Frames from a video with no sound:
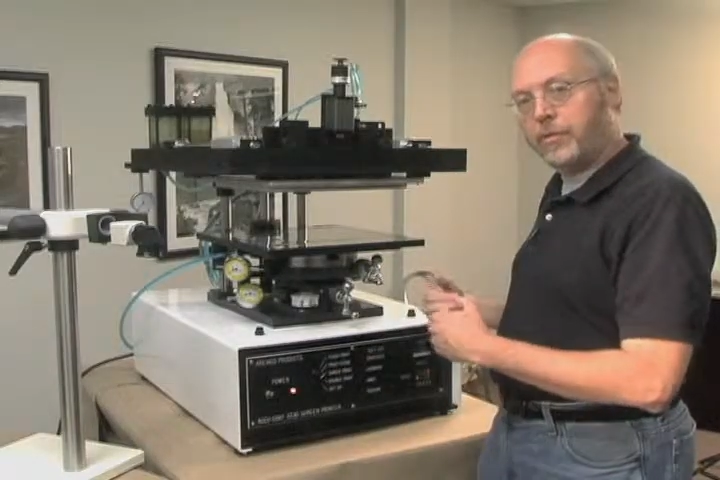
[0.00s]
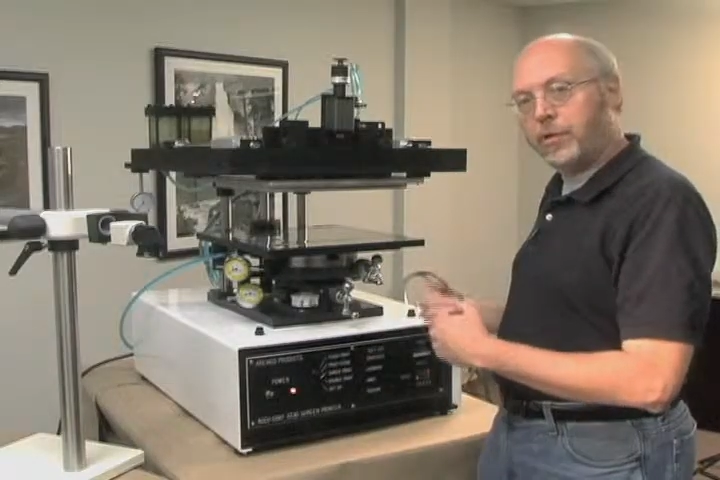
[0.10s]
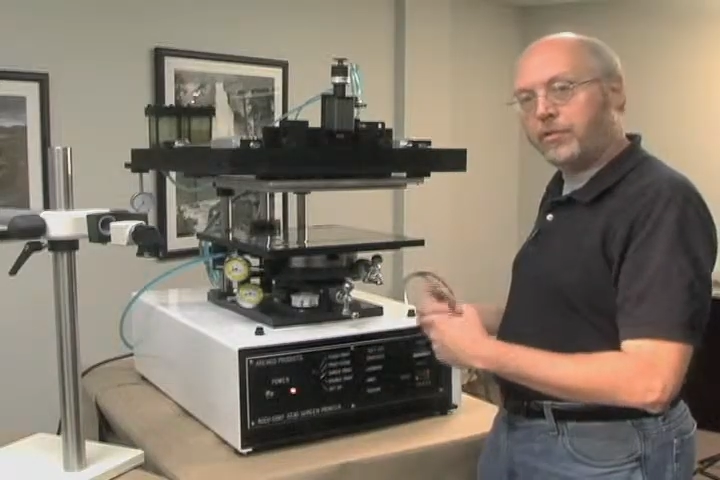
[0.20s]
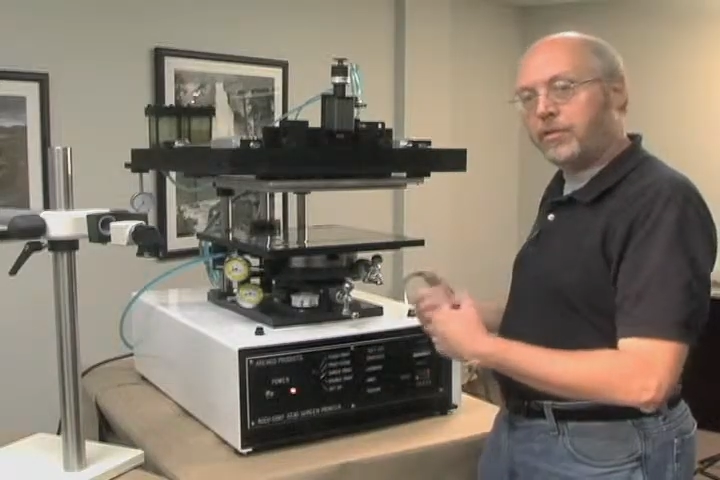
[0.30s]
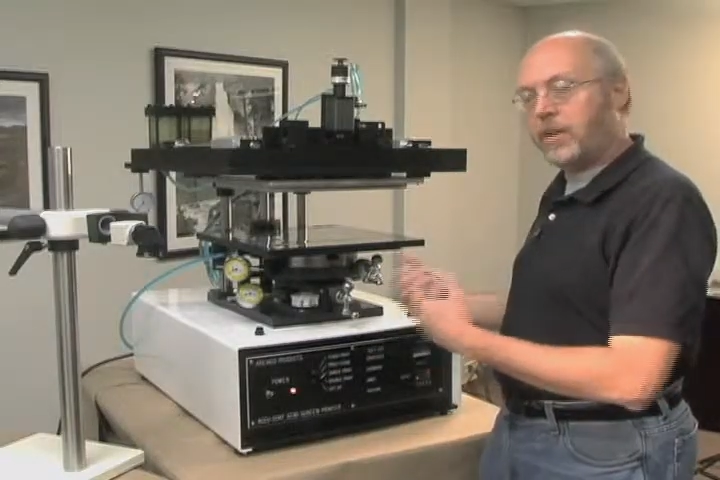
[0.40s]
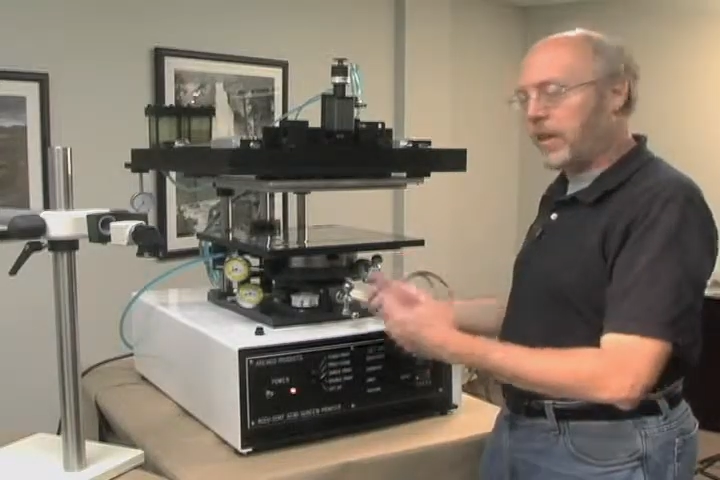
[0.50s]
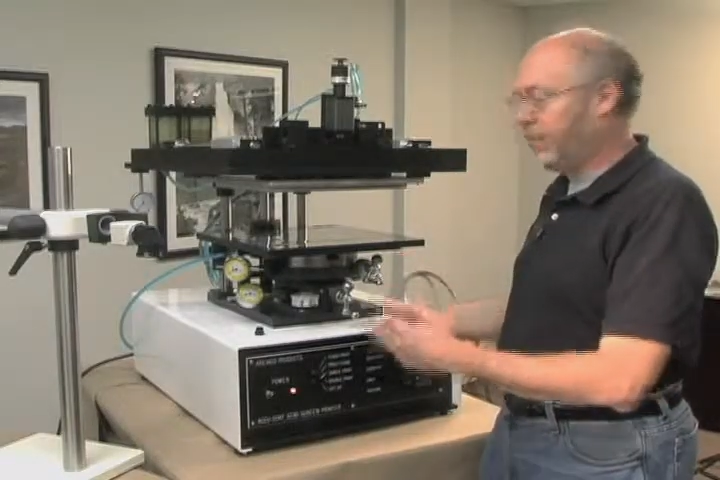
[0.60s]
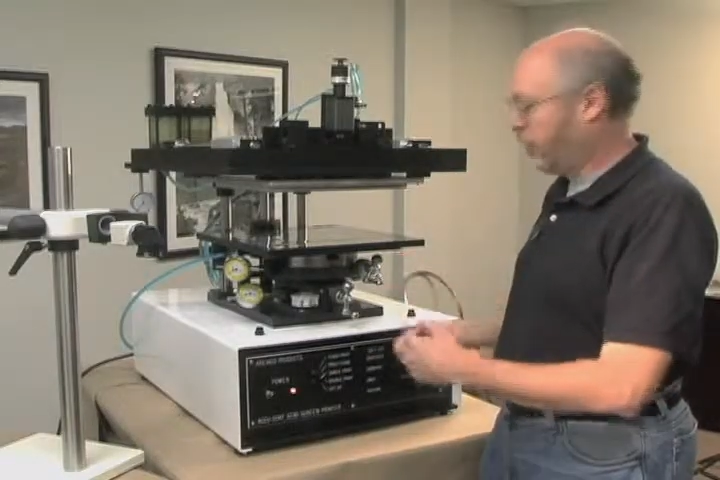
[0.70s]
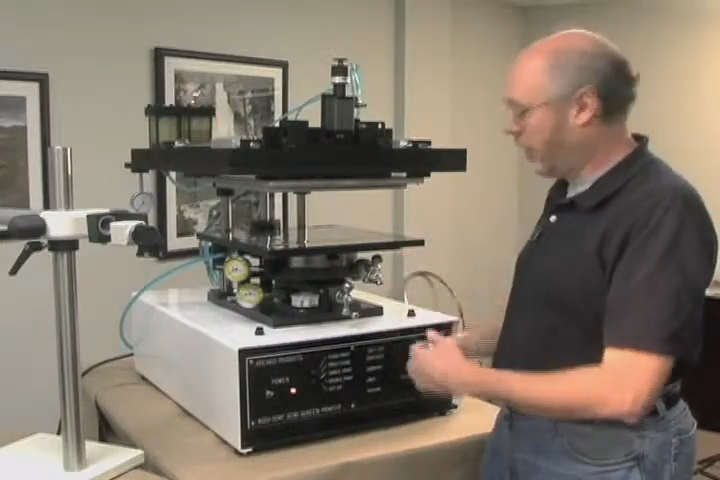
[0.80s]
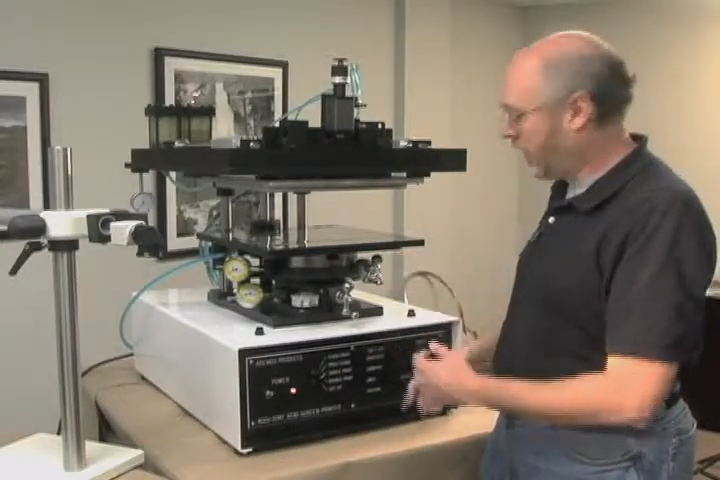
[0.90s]
first
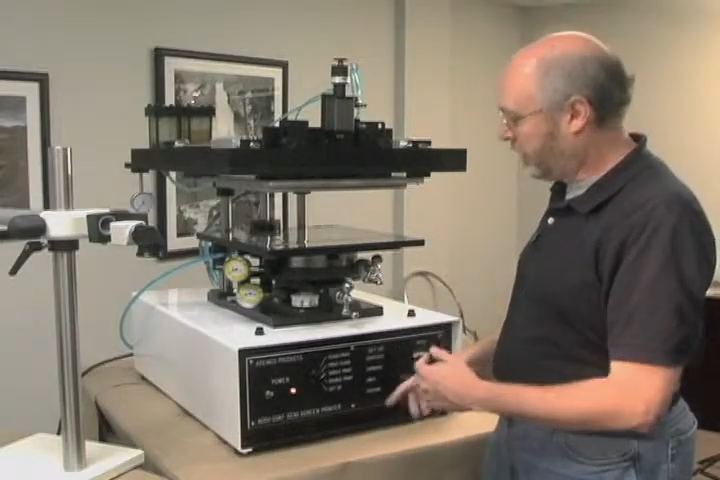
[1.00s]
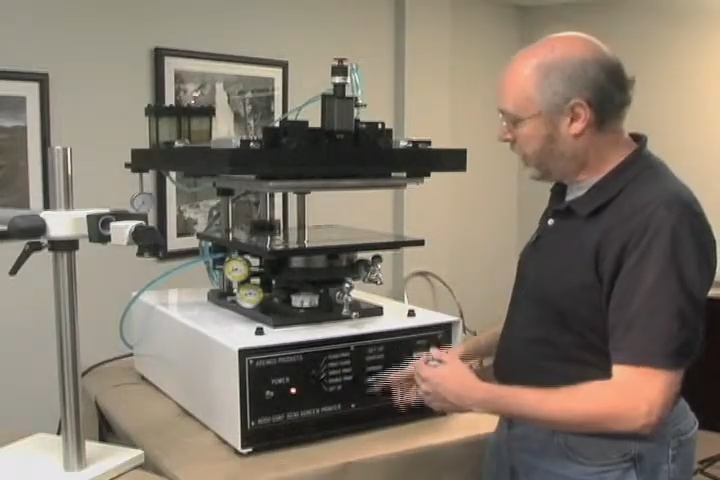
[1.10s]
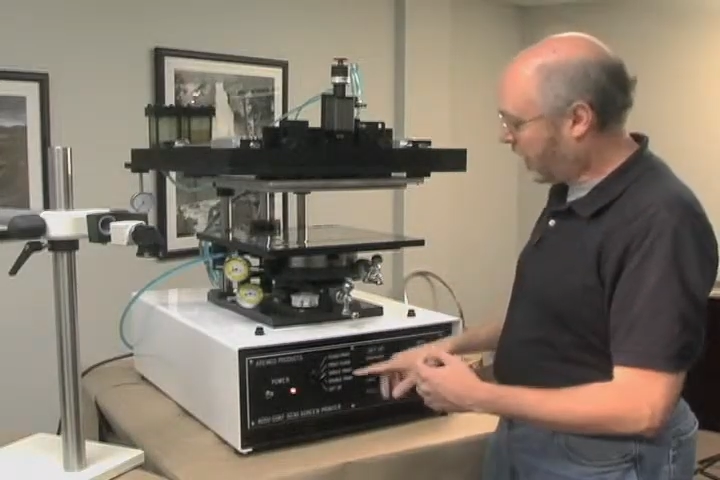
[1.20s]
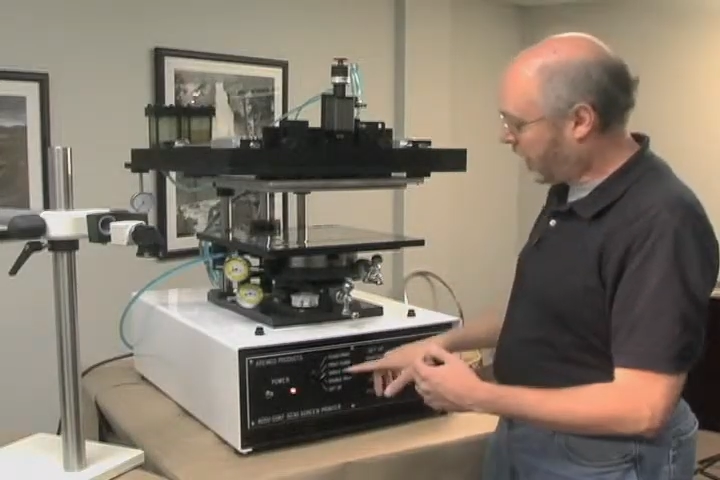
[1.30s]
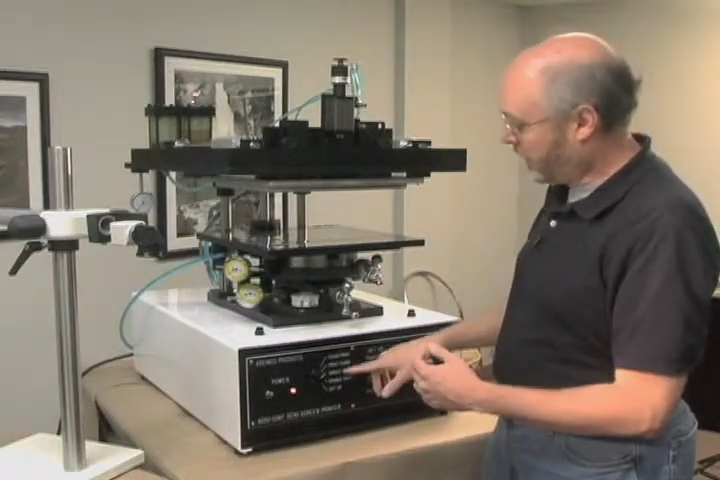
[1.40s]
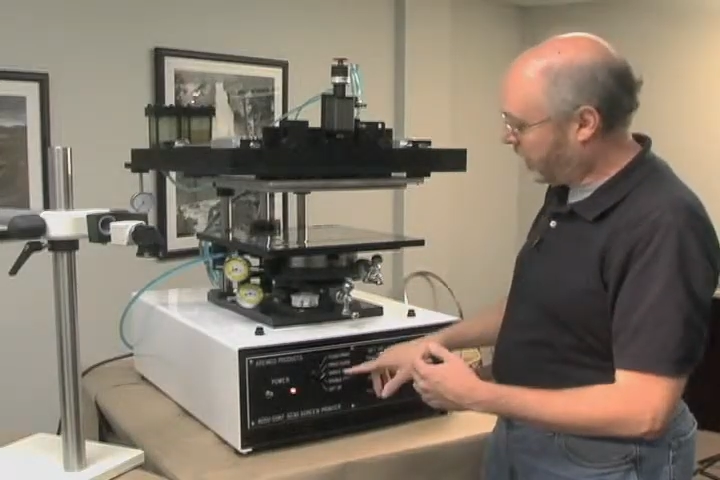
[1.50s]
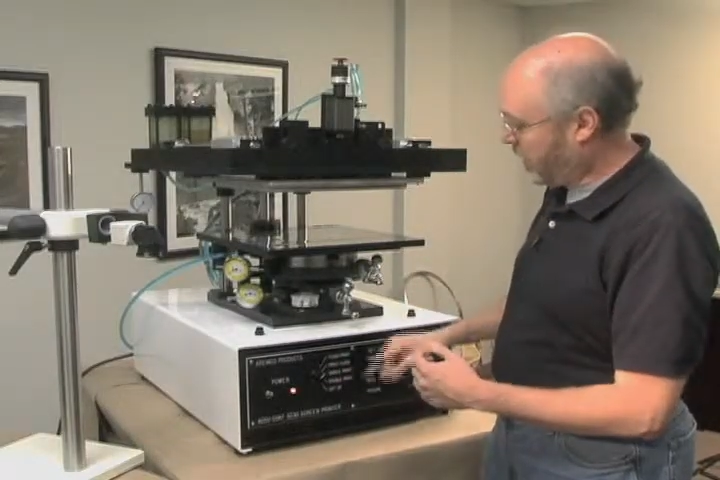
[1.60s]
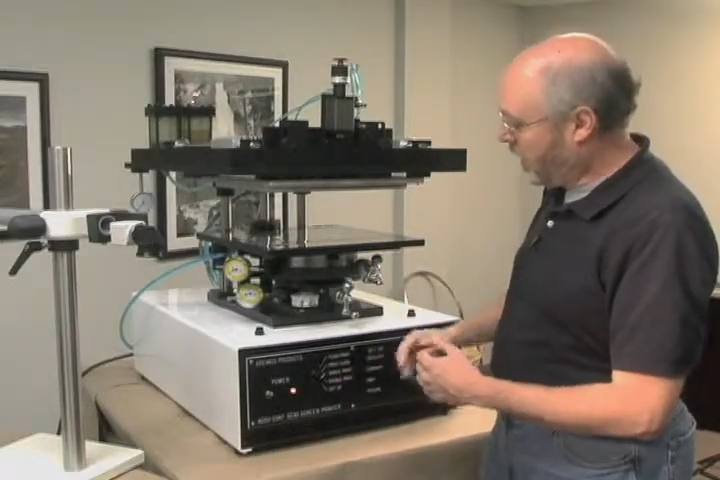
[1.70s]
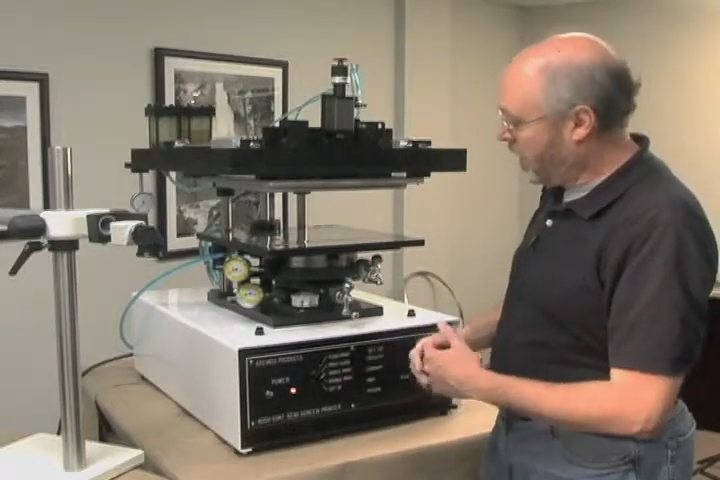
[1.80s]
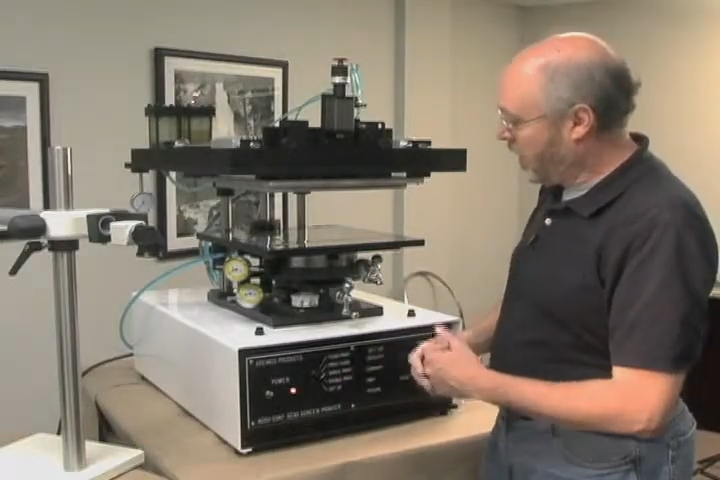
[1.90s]
and flood second.